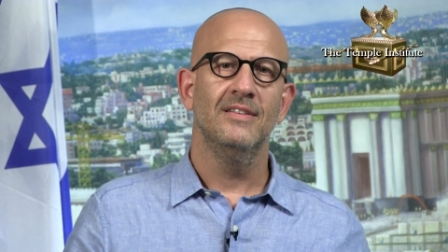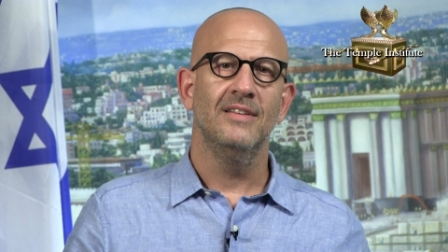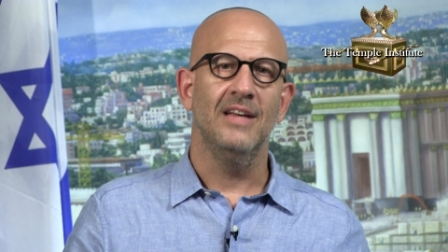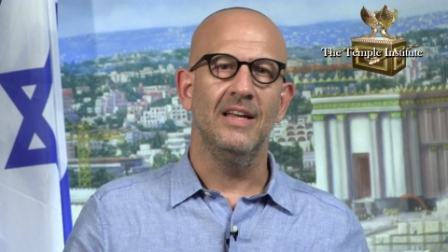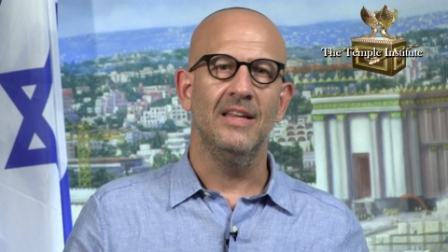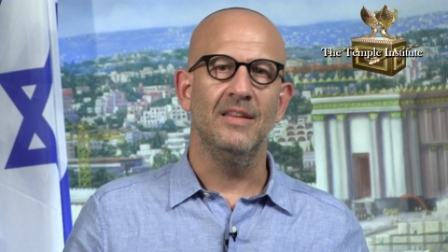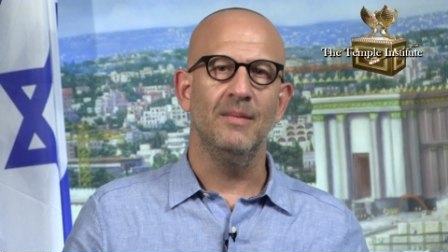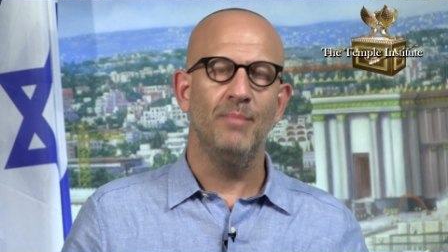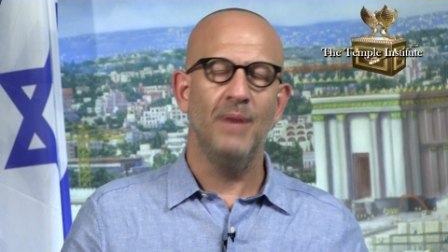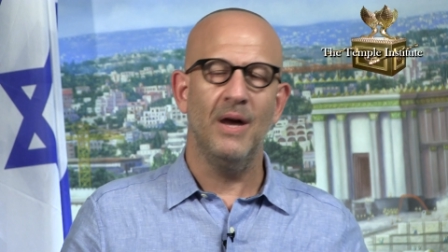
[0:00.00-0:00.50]

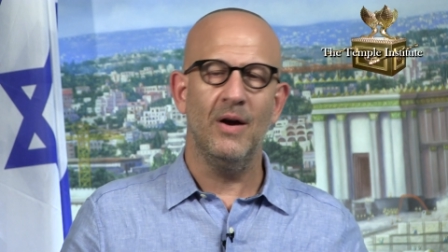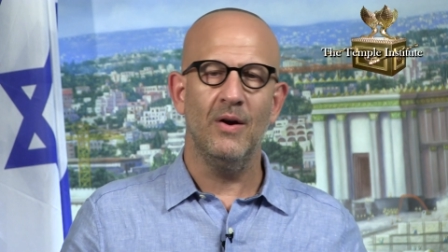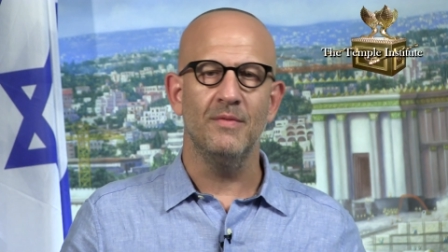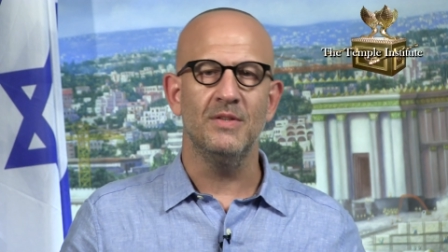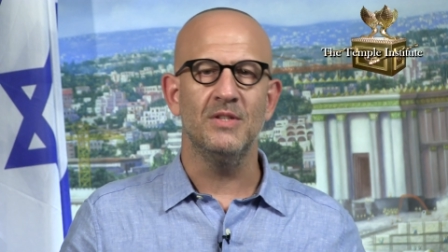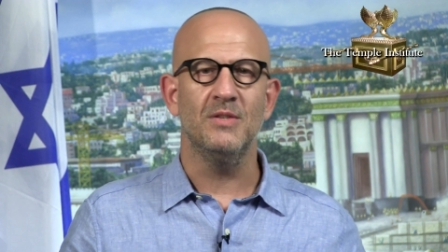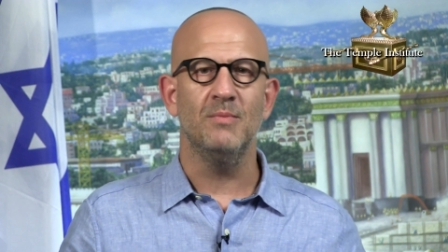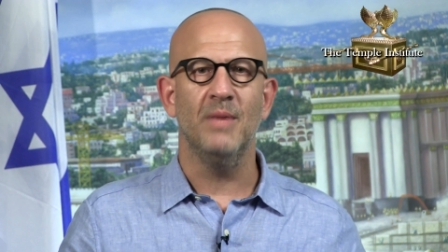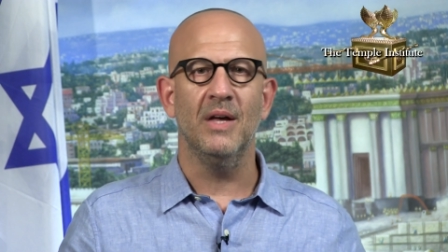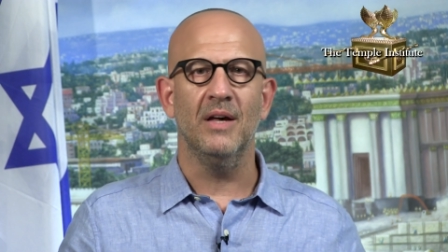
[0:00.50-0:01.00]
And the power of
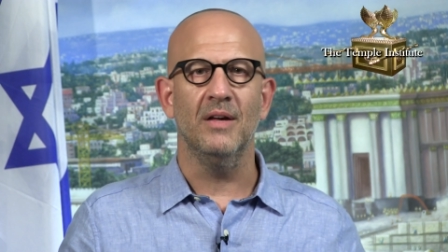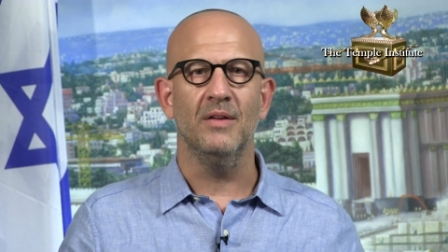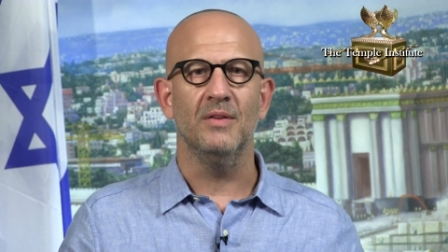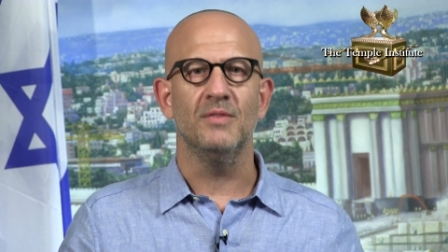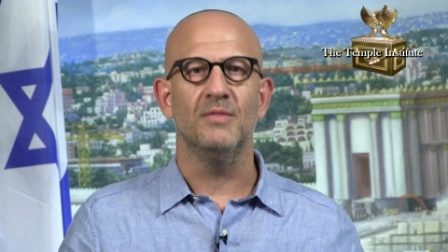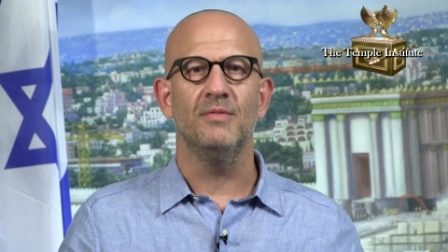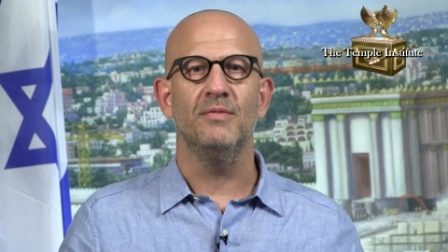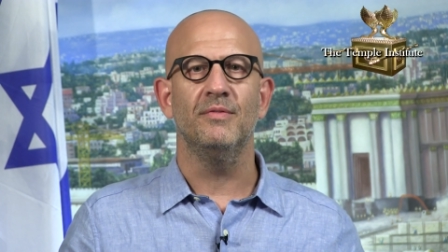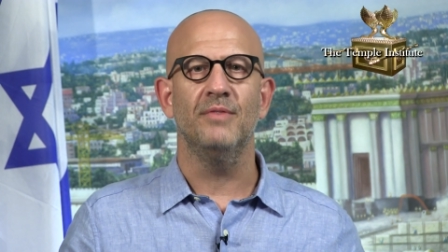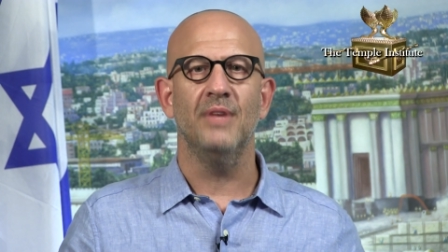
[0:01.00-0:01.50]
smell
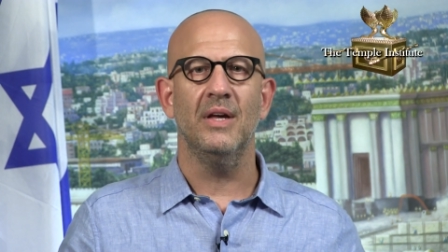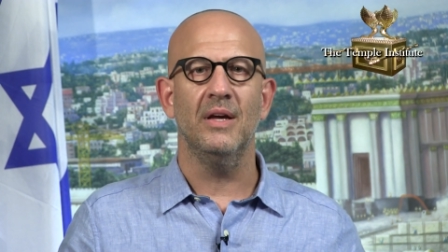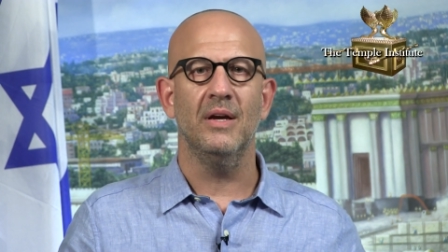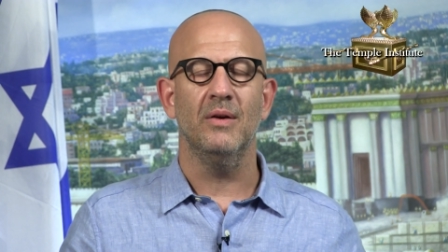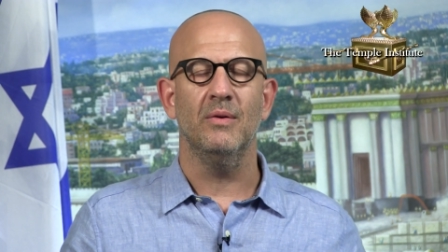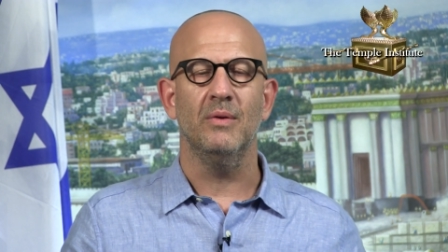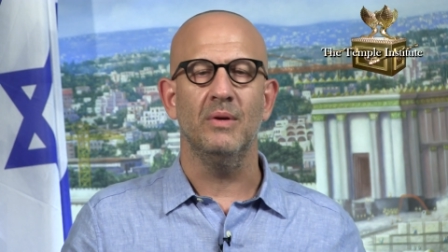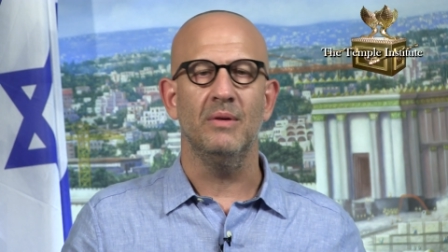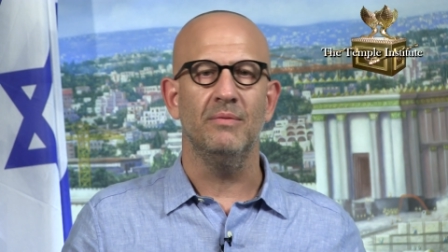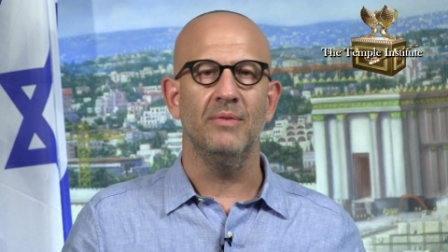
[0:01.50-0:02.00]
is very,